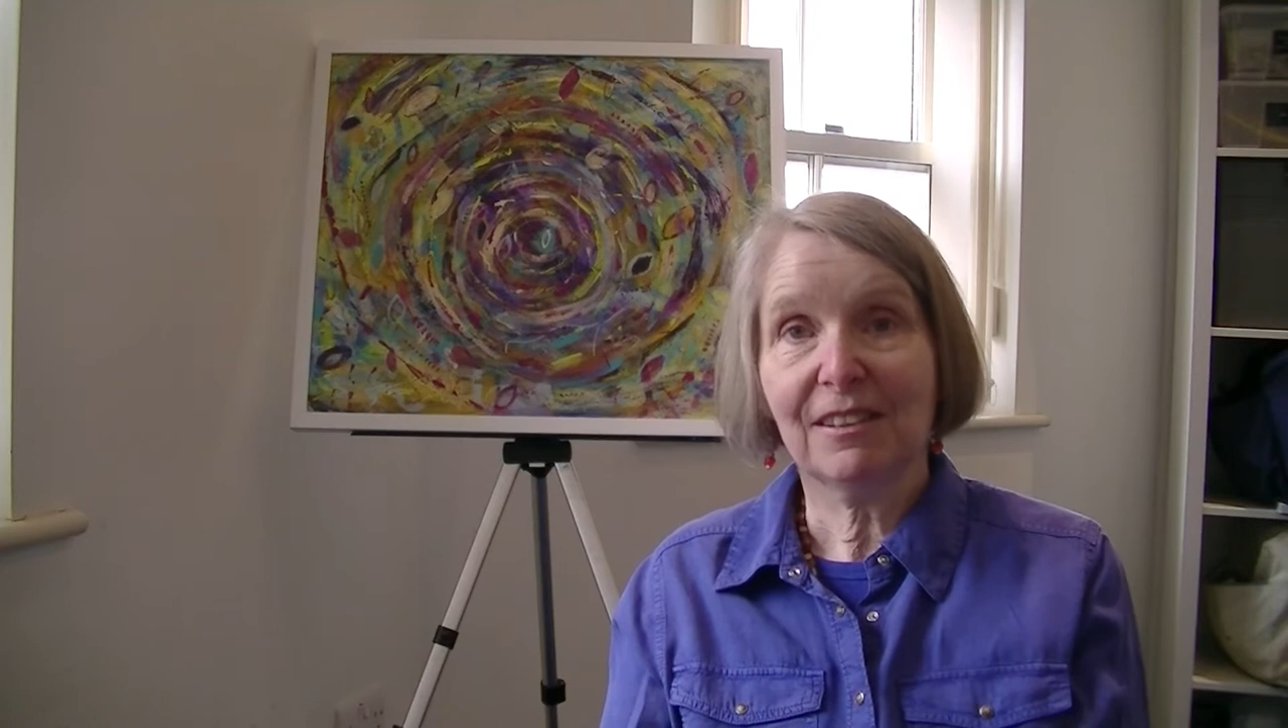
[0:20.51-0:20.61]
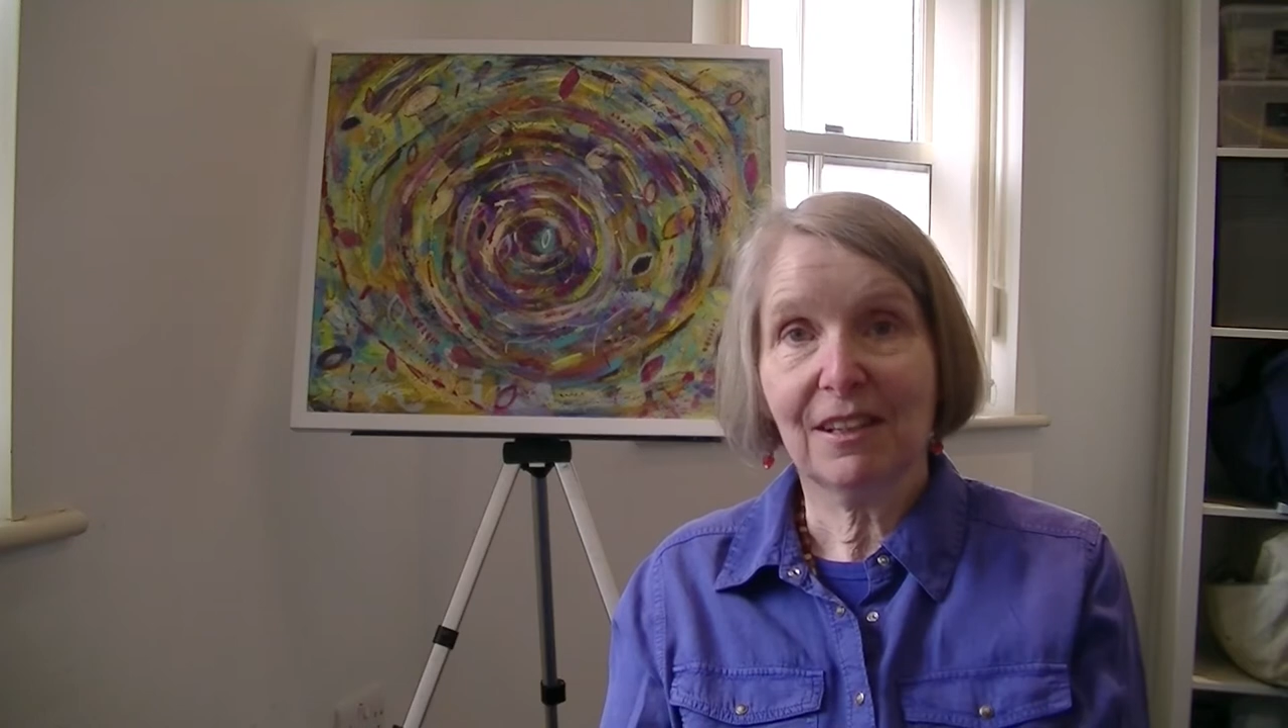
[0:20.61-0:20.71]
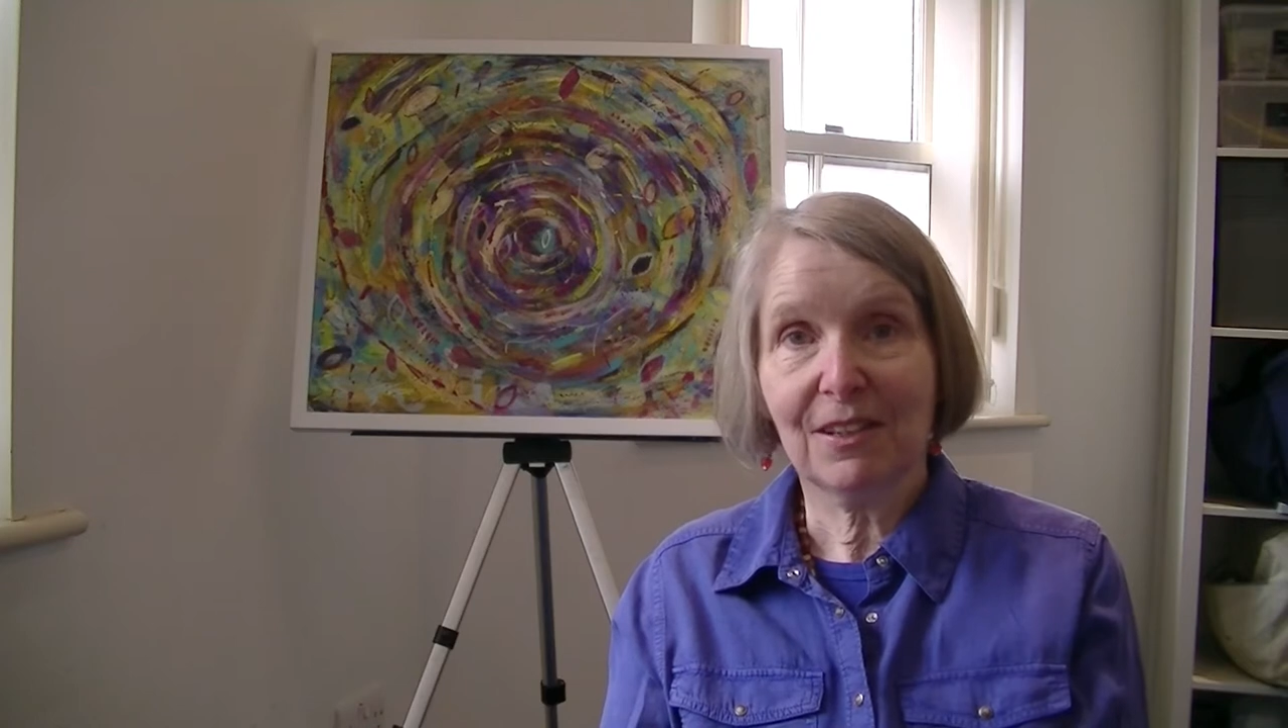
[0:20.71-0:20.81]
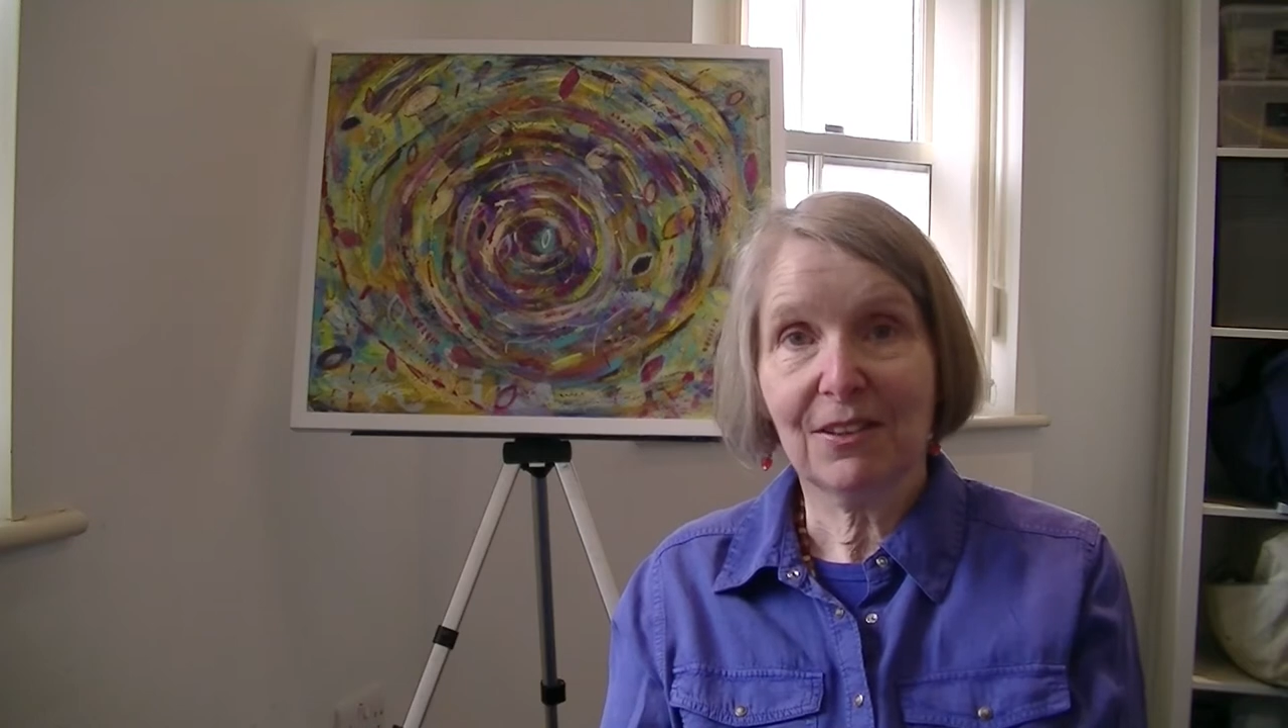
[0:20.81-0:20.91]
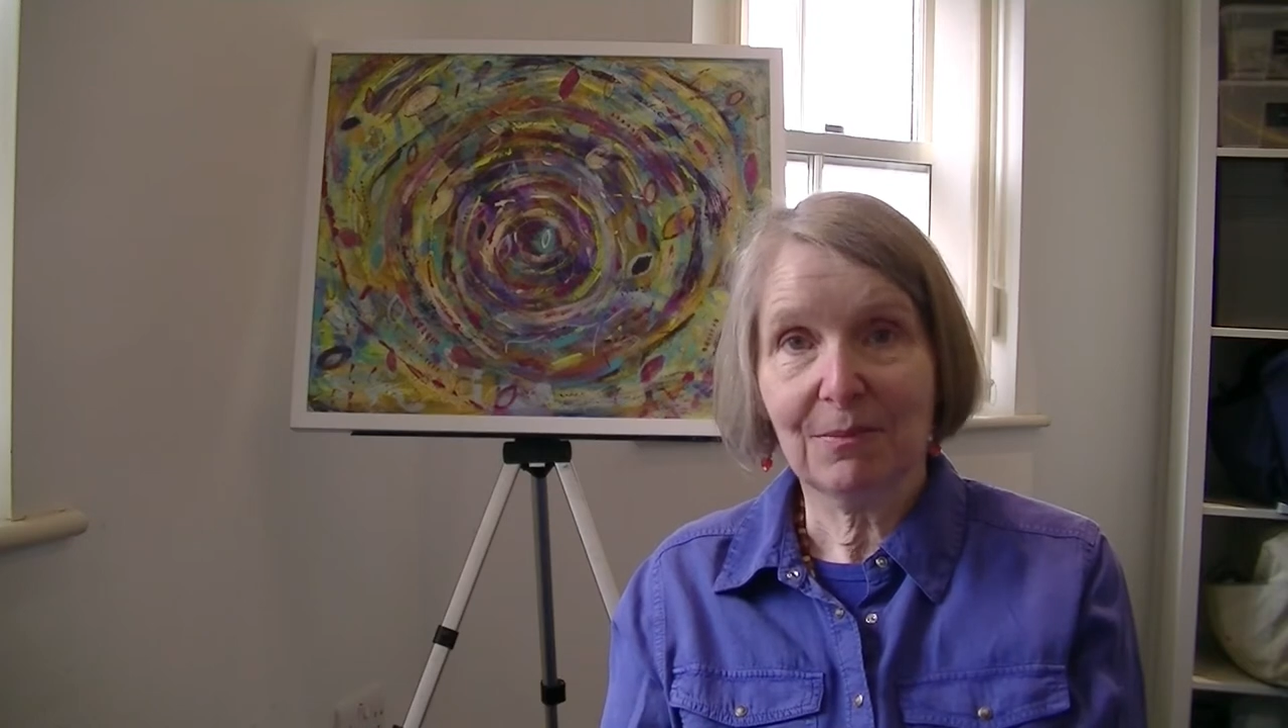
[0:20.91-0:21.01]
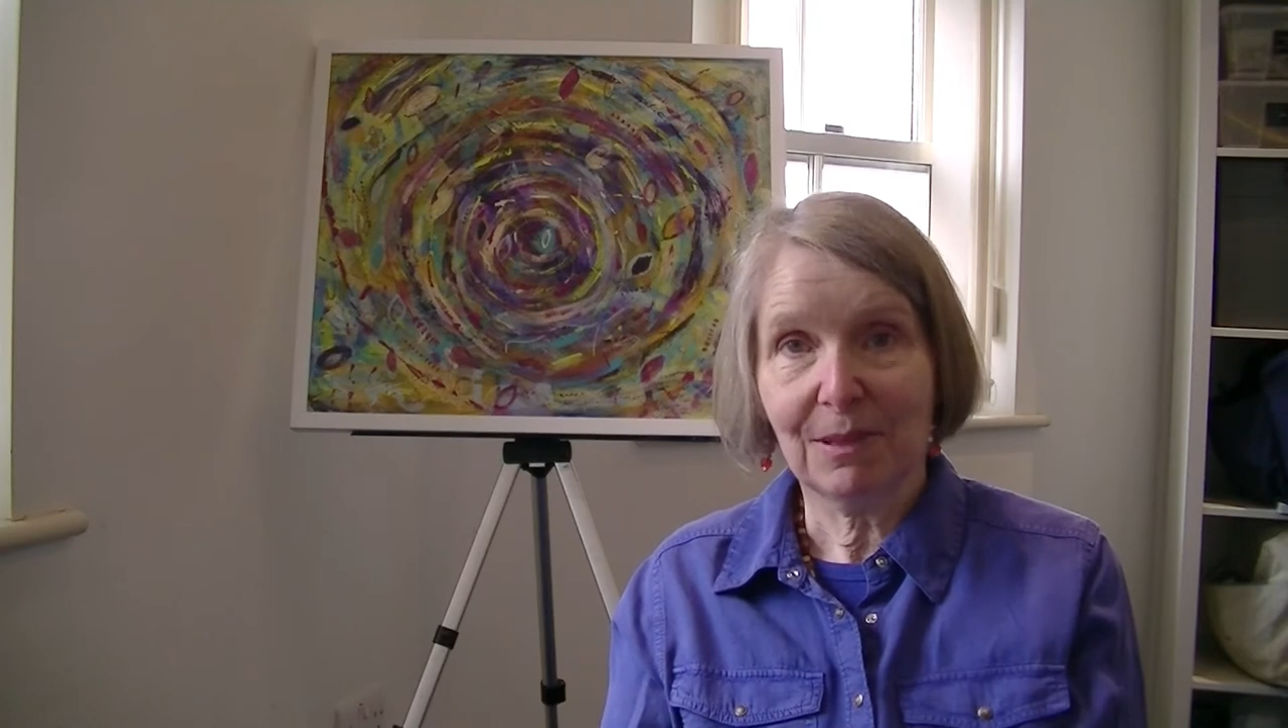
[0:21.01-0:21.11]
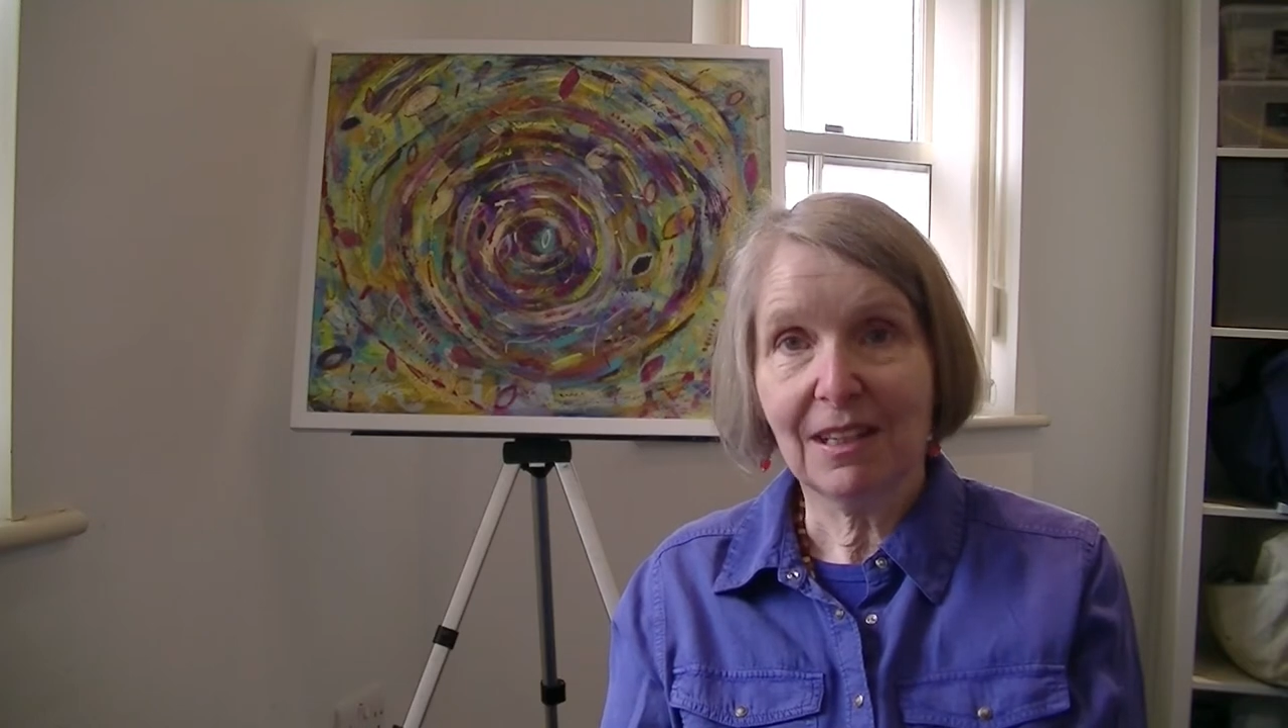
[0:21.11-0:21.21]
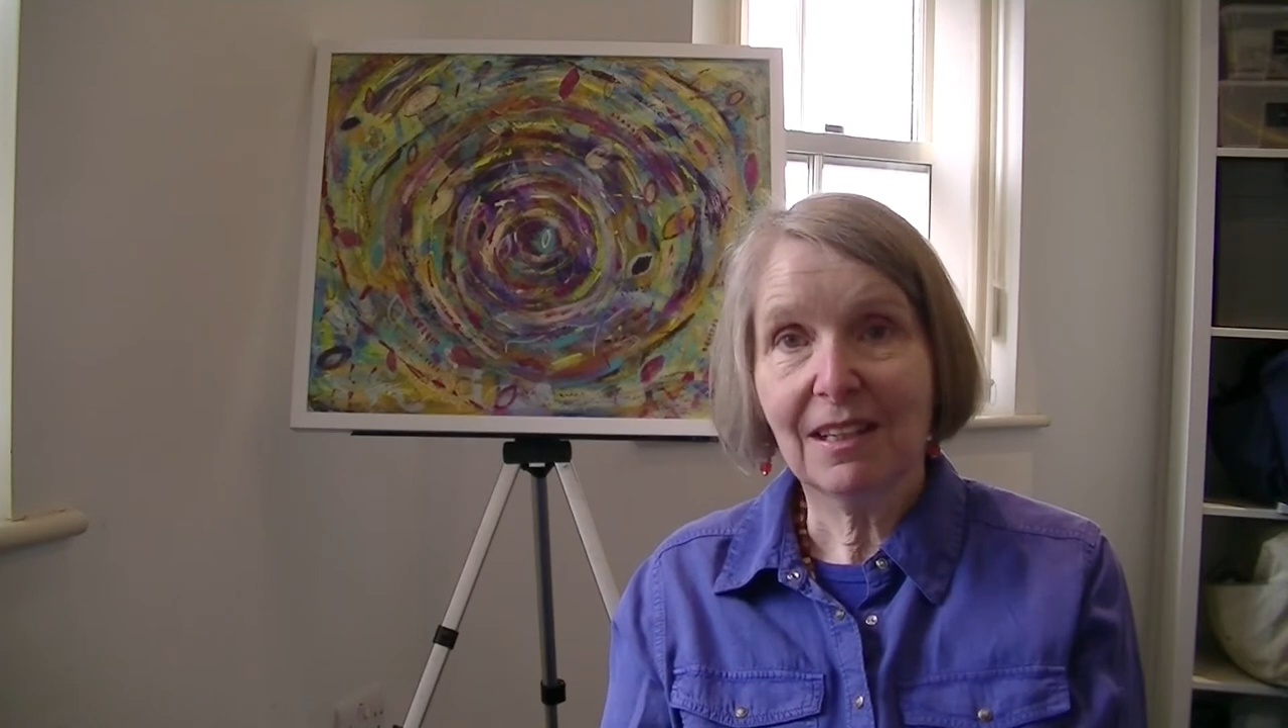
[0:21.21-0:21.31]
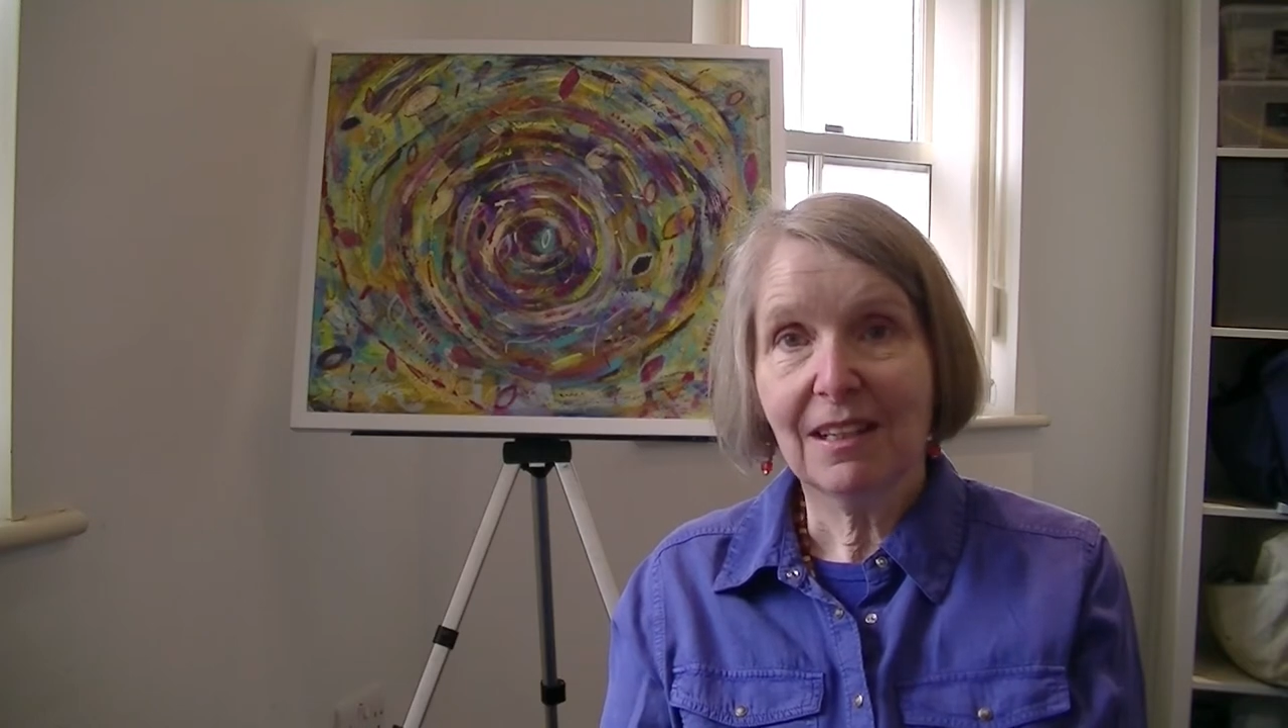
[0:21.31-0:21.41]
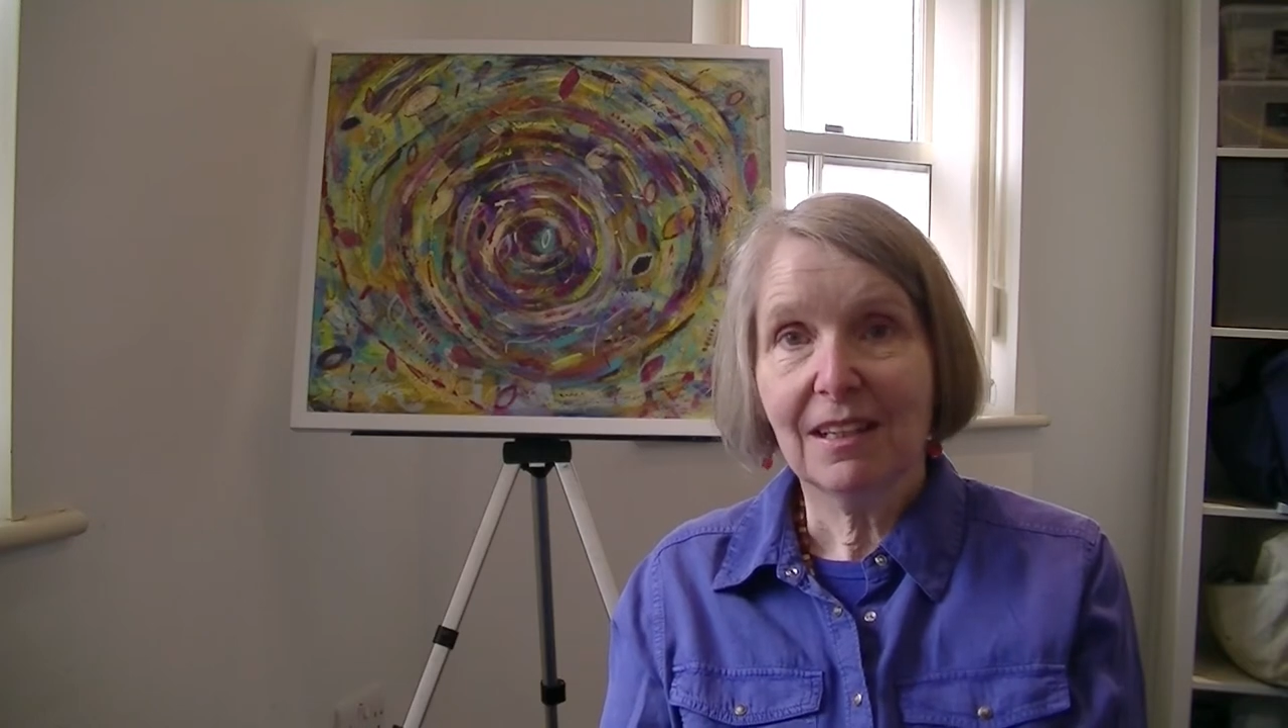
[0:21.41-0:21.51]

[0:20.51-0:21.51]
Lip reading: asked me,